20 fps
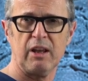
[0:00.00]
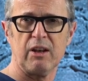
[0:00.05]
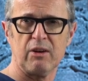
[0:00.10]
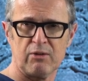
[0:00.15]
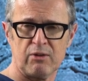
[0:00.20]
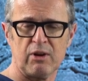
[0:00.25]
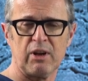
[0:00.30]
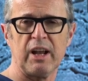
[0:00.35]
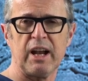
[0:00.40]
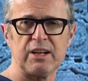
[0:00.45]

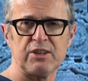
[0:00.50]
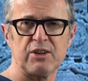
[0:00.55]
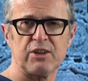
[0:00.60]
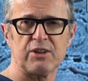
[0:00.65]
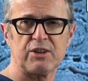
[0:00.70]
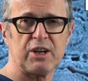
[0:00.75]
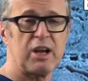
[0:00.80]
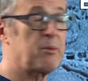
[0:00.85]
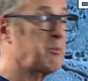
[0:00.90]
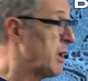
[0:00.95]

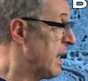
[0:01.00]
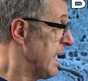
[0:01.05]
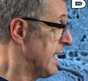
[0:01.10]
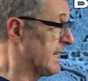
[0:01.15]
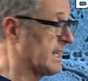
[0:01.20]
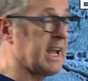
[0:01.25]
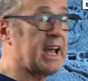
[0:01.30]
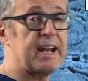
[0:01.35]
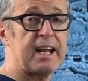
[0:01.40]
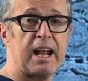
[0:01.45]
relationship,
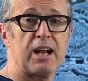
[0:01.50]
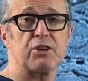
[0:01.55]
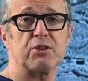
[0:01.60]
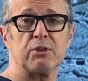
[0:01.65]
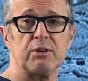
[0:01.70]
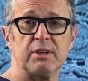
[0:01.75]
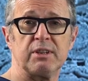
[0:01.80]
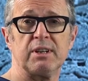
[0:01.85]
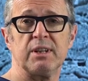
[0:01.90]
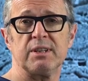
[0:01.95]
can
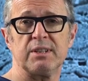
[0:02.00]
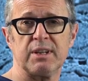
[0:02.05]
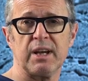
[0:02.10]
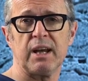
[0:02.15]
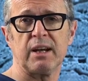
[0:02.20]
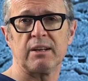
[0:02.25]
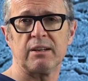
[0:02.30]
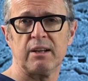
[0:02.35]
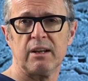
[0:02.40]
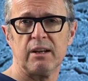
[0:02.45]
actually
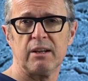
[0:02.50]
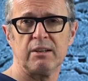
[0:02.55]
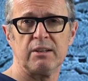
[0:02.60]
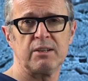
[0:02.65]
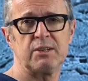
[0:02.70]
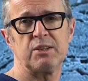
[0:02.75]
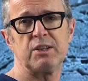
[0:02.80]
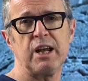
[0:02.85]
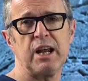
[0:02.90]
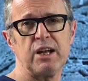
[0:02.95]
detect
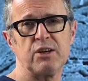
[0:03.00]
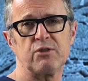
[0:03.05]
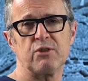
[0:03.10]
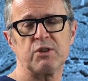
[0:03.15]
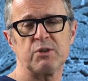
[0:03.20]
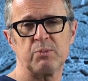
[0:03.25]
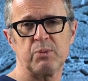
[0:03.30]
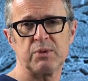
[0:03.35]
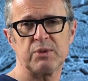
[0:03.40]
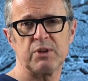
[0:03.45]
this
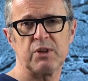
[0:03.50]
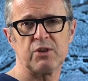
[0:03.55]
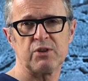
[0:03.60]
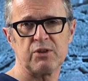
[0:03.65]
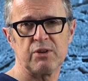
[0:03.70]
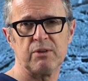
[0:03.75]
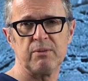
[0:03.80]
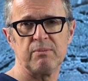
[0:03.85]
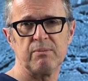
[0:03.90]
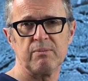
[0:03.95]
dangerous
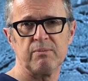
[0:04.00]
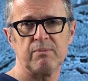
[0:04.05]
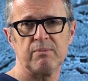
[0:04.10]
position.